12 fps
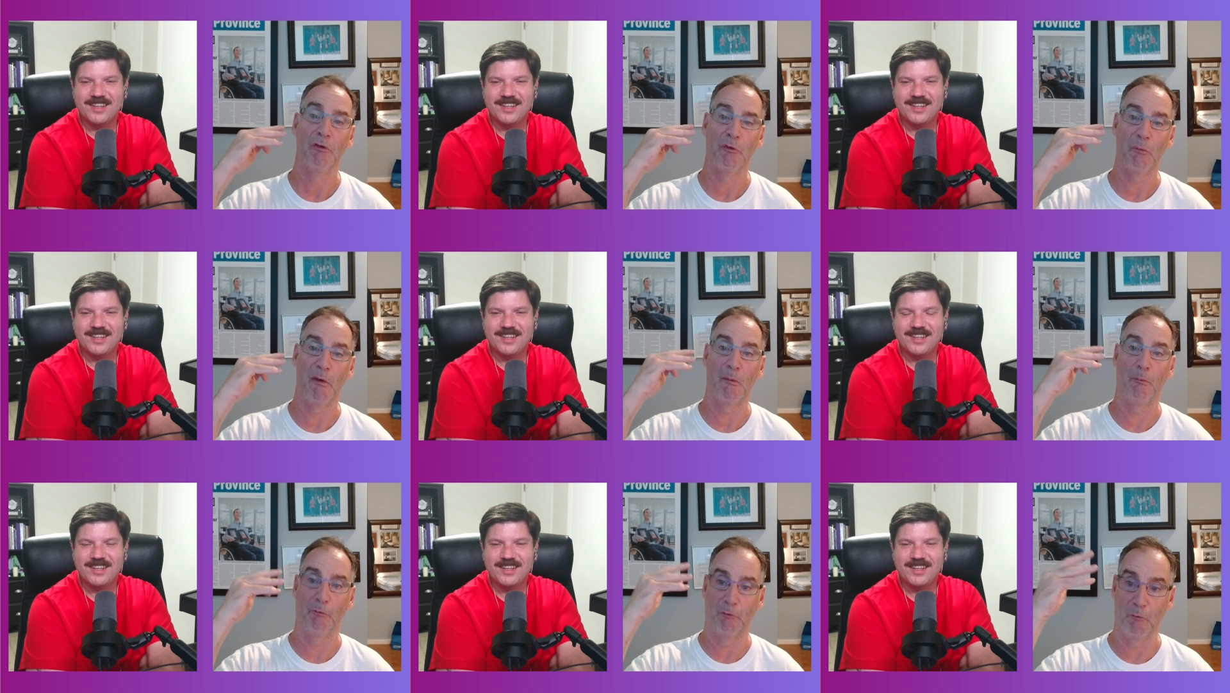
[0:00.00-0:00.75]
Speaker 1: to be
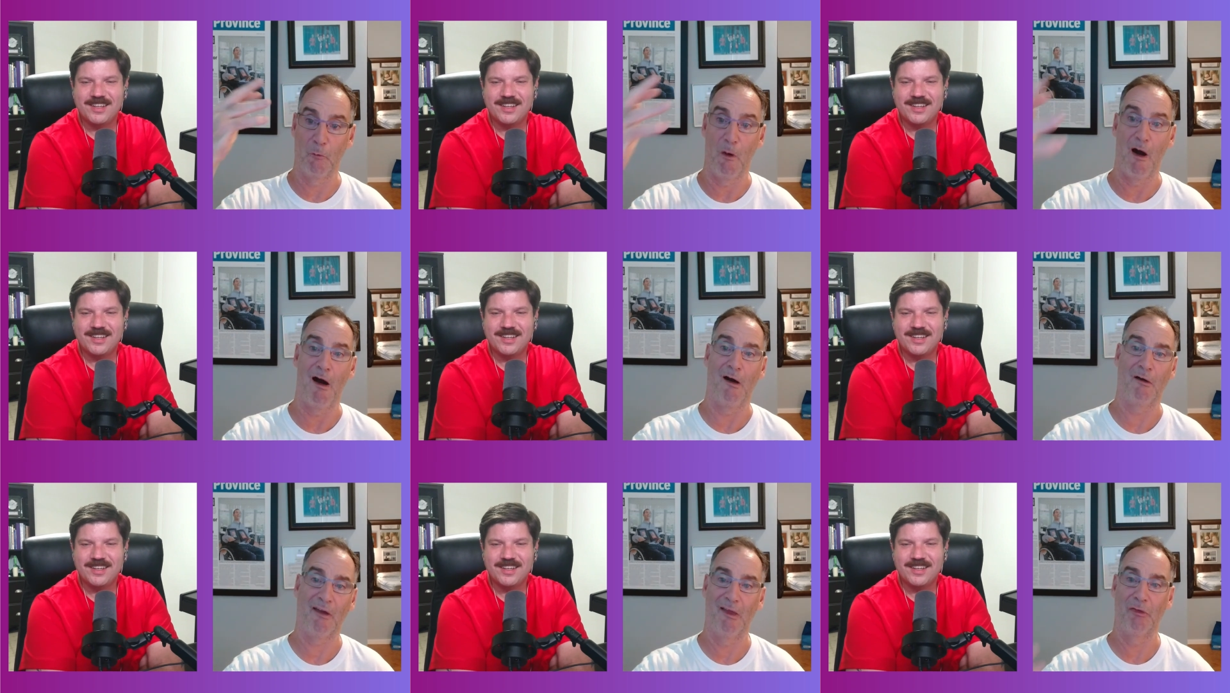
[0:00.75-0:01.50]
able to
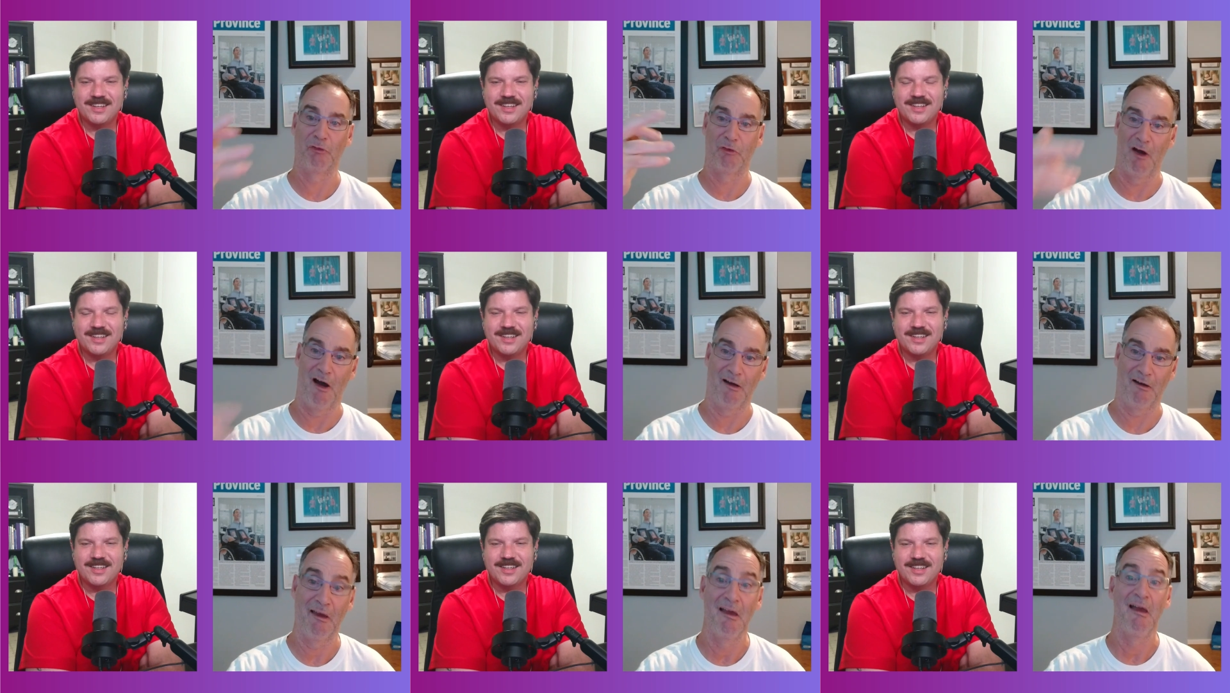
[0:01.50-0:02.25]
walk and
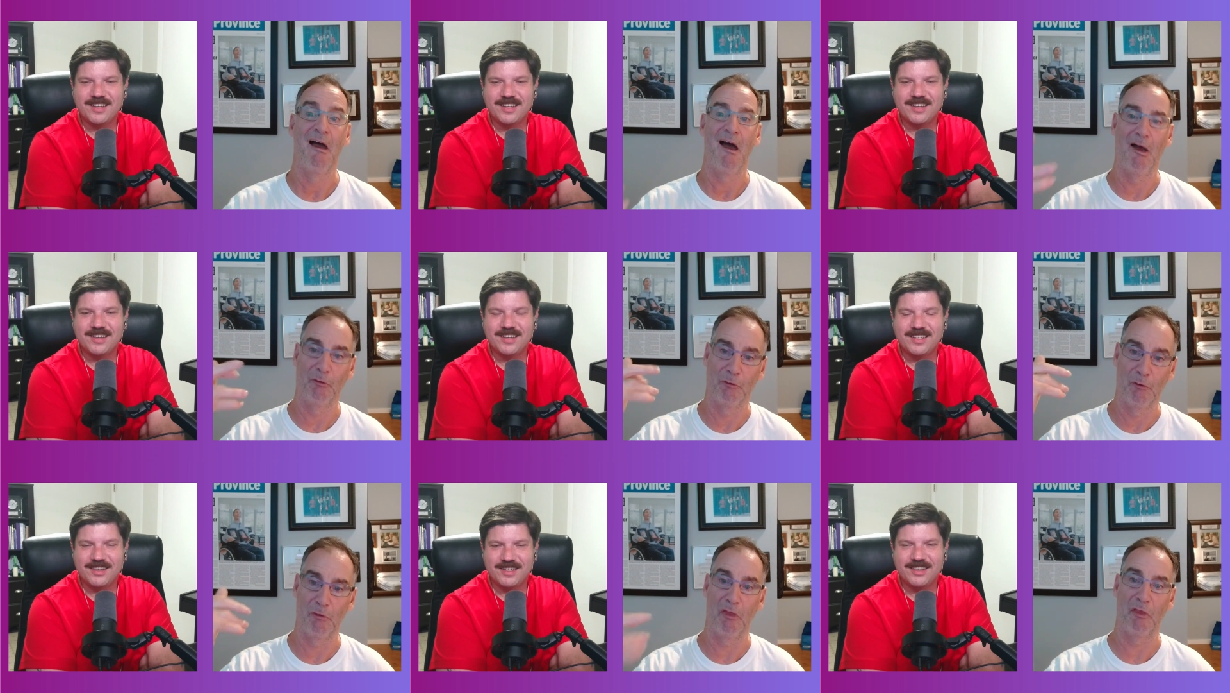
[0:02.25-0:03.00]
talk and
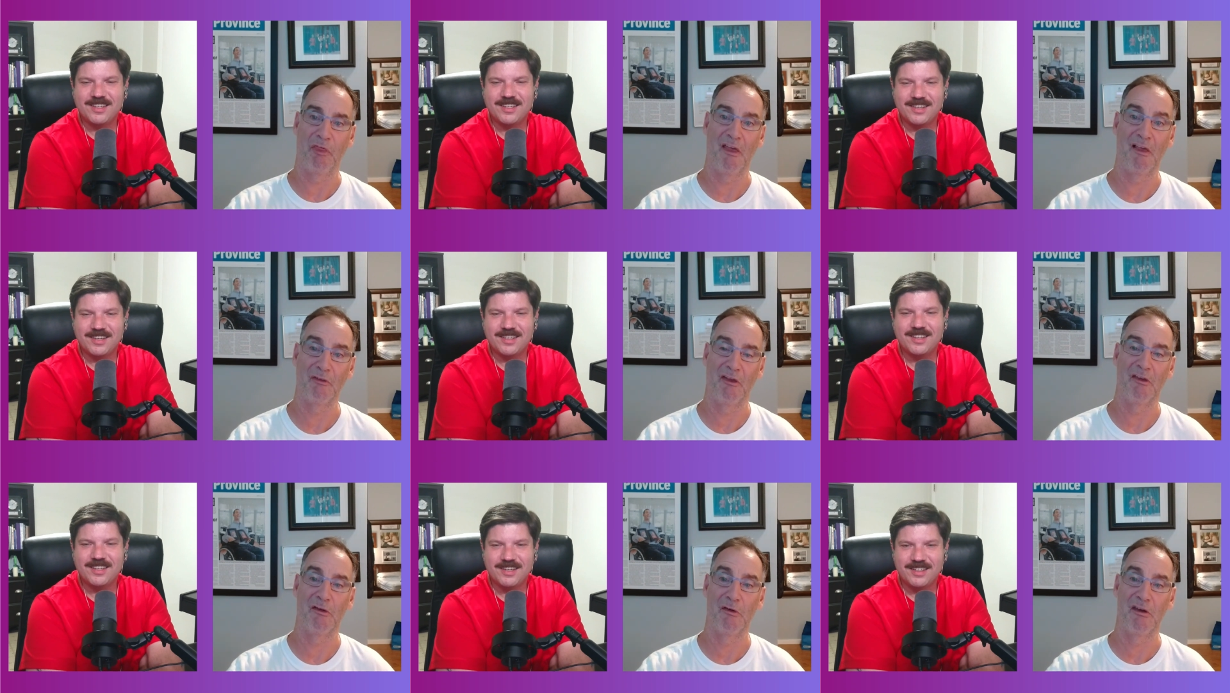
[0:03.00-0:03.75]
do the things
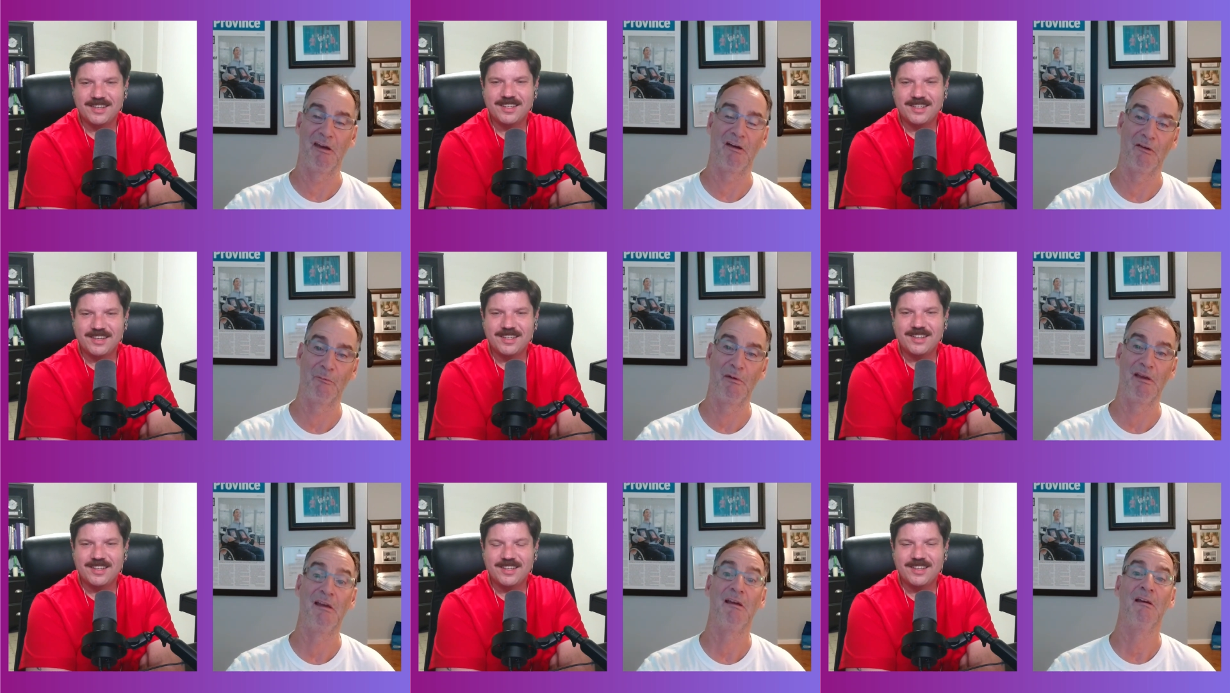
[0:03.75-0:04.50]
that you hear
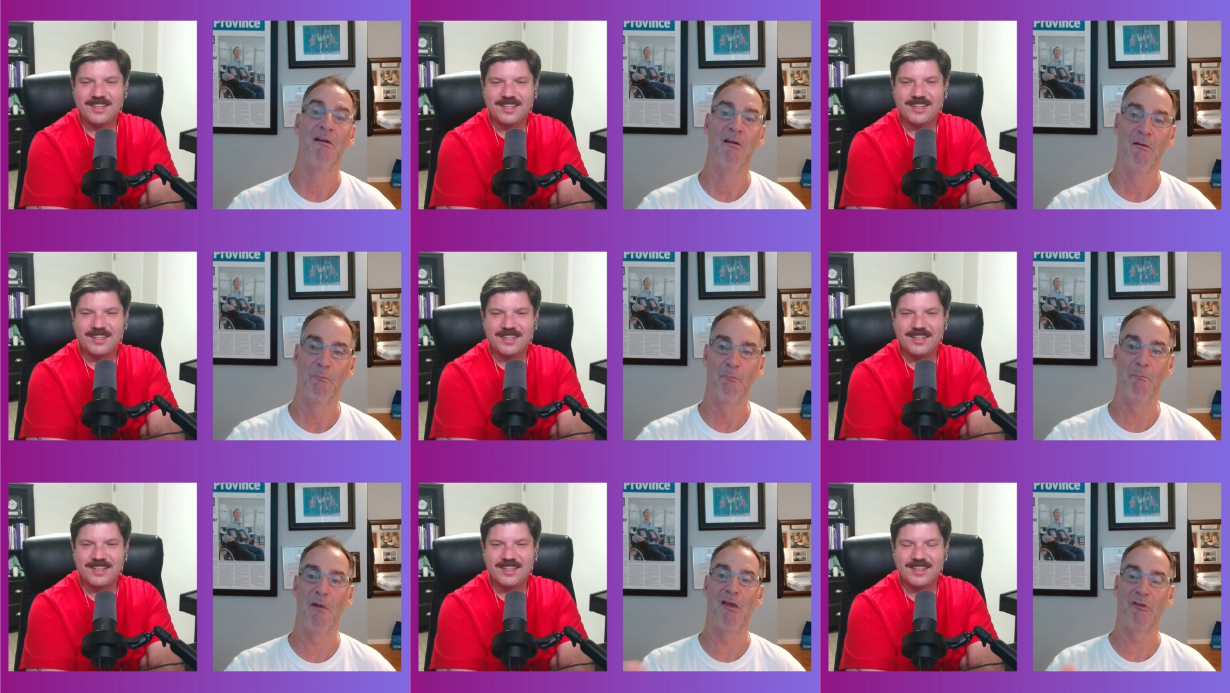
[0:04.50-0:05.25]
me
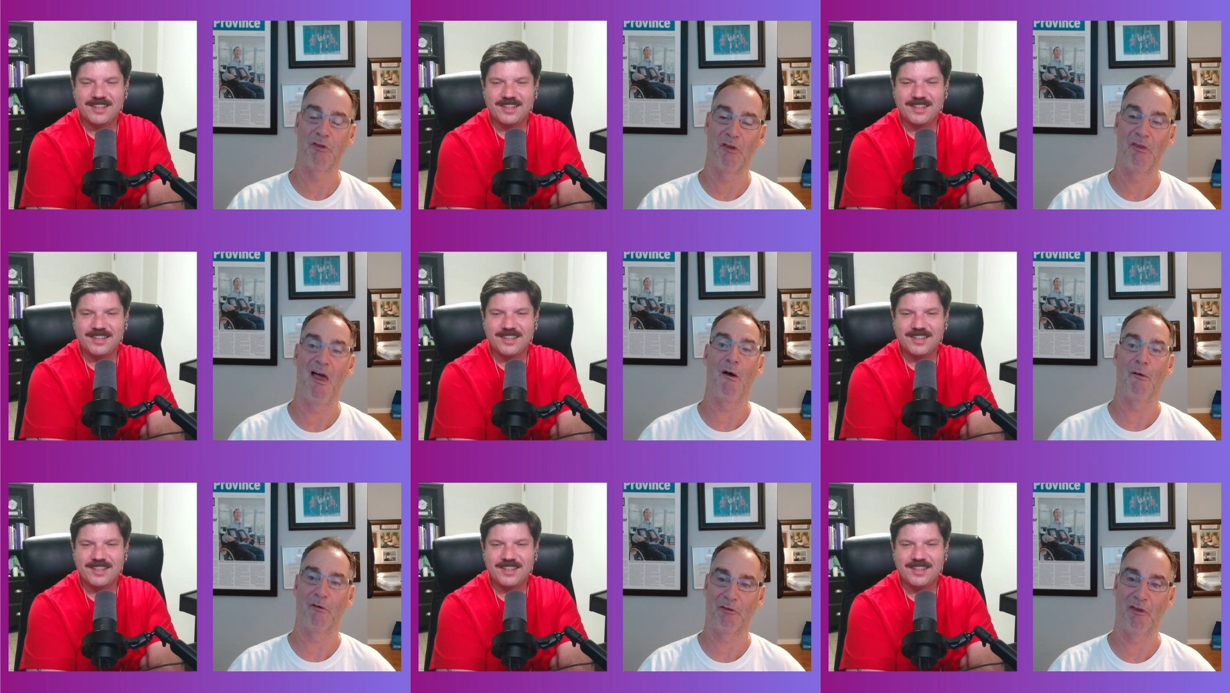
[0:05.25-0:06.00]
mention
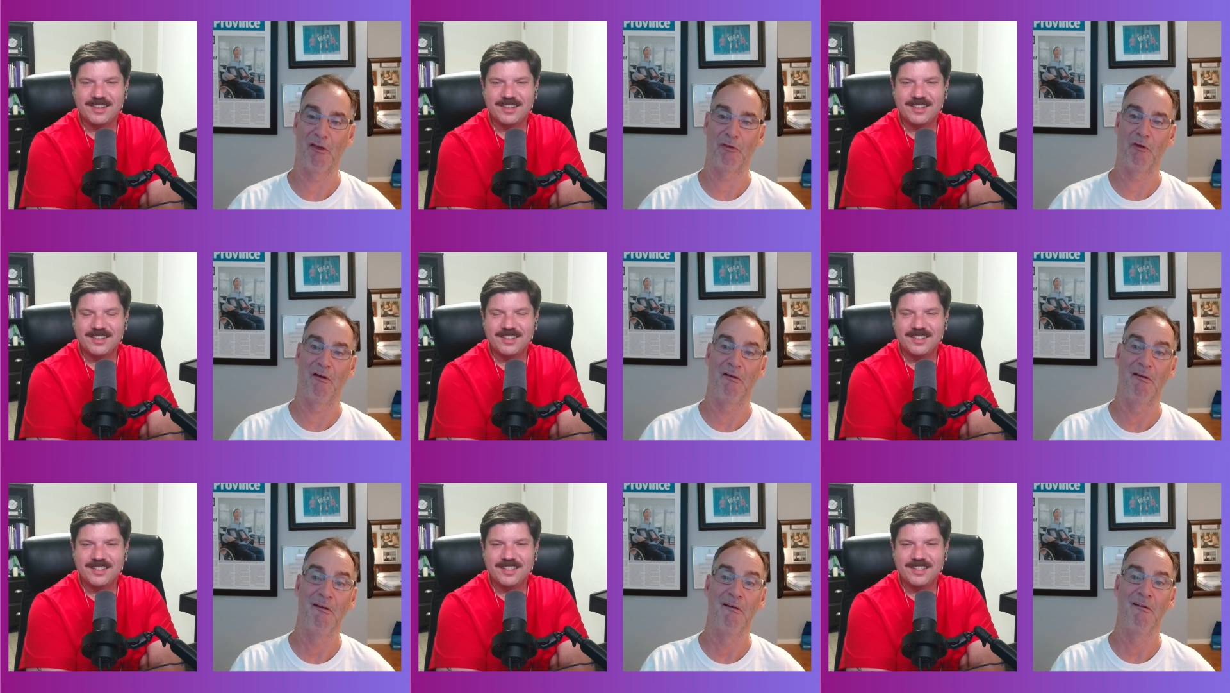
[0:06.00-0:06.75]
now, etc.